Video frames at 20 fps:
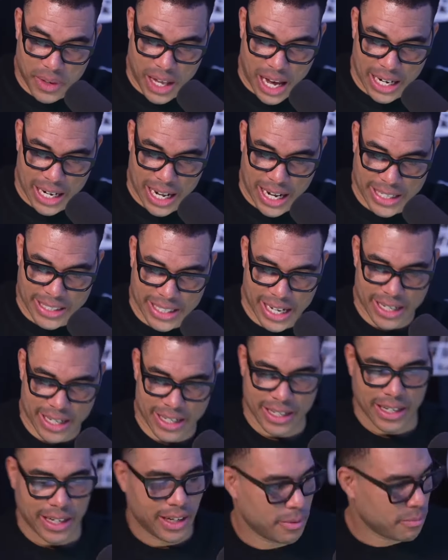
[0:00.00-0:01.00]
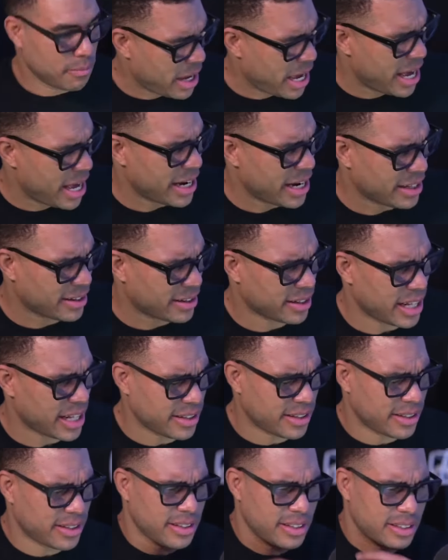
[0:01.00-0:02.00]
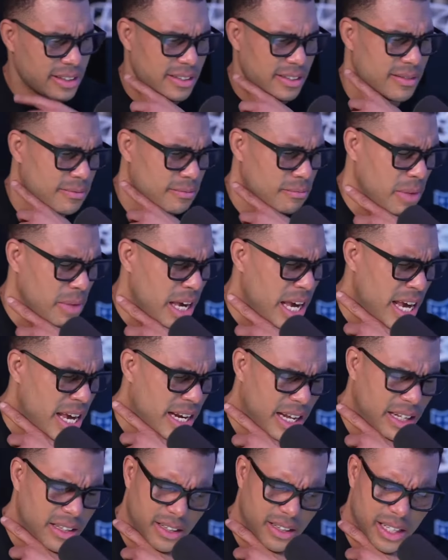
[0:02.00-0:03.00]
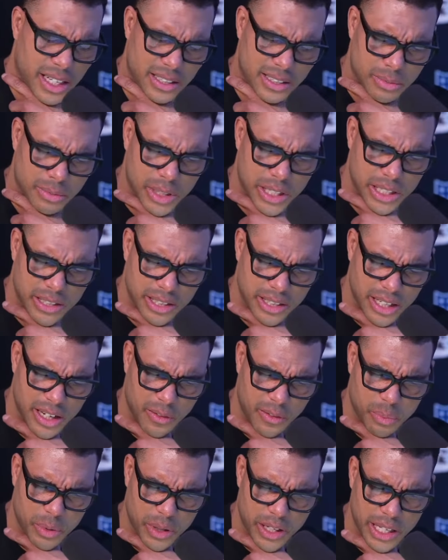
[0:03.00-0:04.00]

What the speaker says: I like that. Man, that's some good stuff, bro.